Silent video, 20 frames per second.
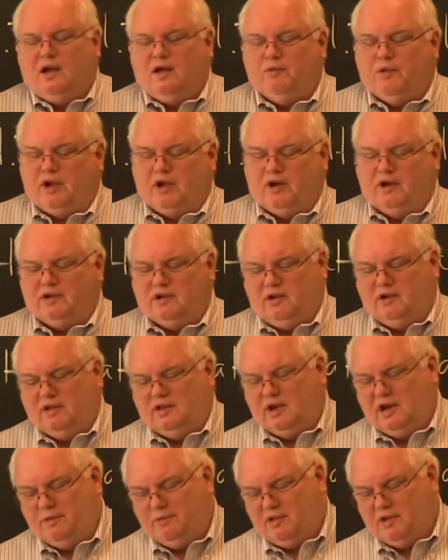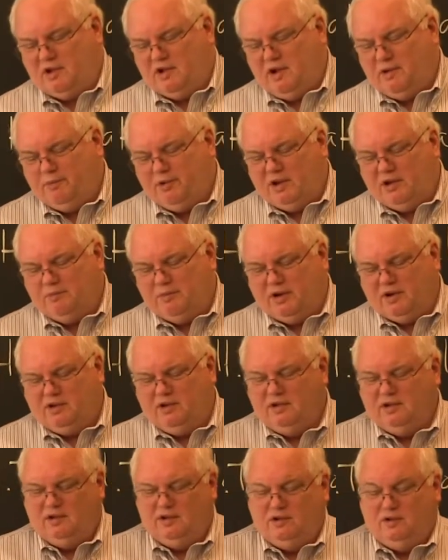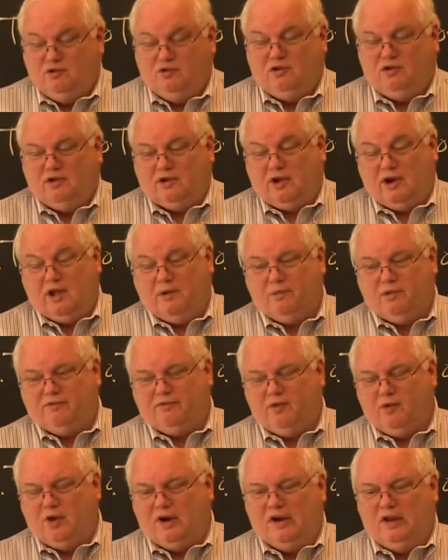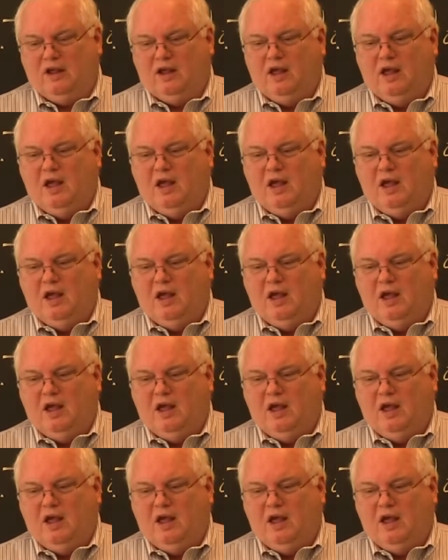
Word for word: I'm not going to tell you the name of the company, but you can look it up if you want.